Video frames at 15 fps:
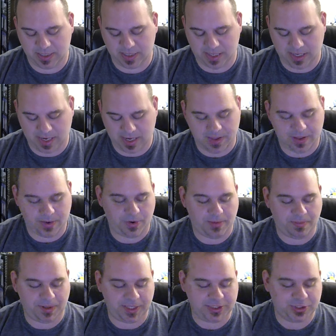And then we
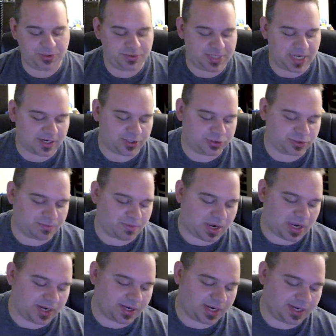play 2
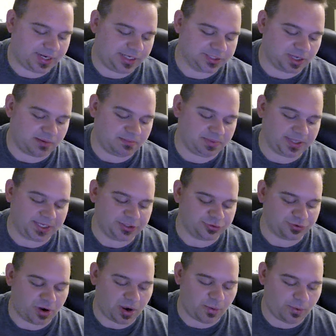Deckerdramon, and he's on play,
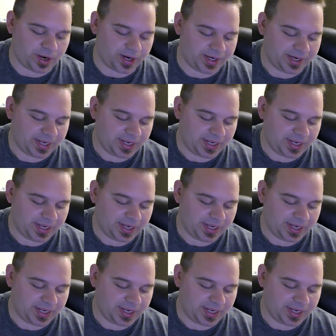draw 1.